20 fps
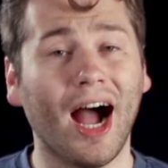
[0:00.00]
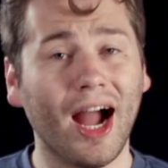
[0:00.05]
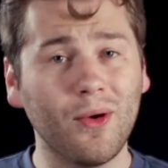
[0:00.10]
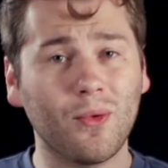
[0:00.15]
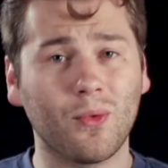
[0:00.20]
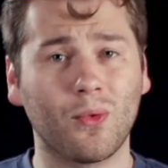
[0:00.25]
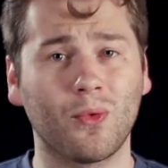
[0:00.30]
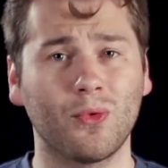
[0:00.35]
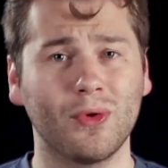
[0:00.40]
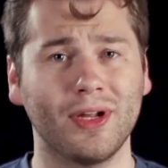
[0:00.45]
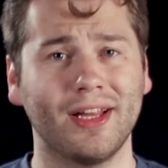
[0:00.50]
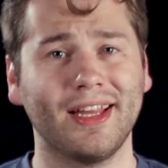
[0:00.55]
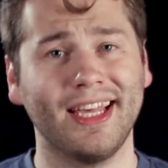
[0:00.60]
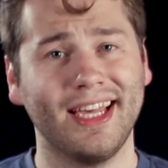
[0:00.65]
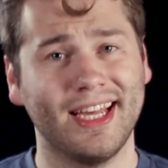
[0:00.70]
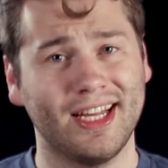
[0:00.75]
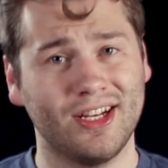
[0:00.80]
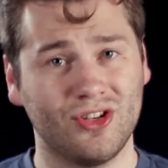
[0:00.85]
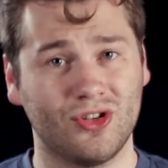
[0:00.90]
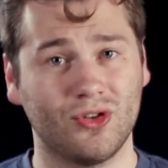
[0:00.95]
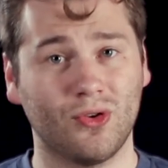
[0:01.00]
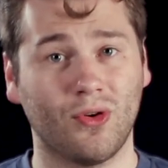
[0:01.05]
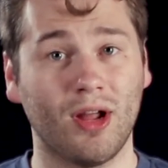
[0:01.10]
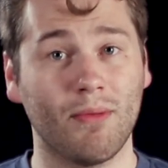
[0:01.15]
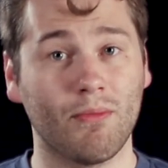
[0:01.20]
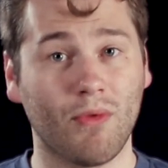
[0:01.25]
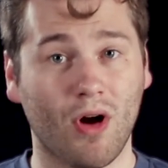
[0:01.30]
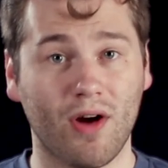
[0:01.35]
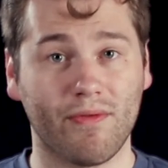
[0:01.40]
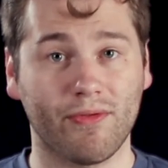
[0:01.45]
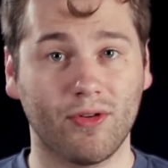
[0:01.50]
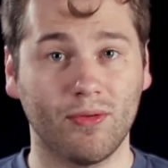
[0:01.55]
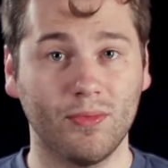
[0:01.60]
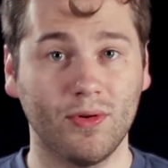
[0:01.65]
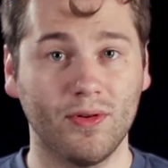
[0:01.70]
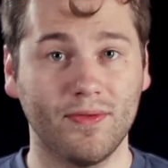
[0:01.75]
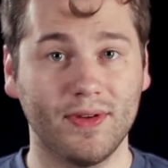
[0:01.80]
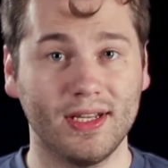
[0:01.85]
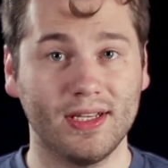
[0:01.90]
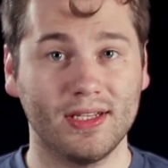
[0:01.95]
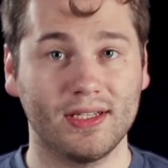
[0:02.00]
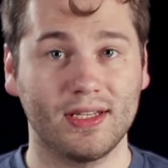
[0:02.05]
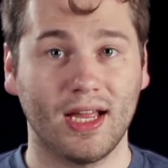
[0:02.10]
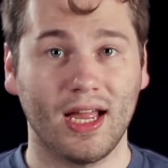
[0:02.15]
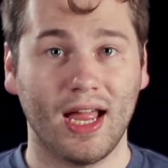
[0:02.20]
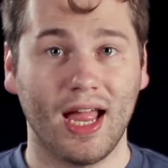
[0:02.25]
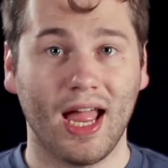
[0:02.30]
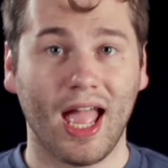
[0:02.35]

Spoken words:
I really enjoy Marvel movies,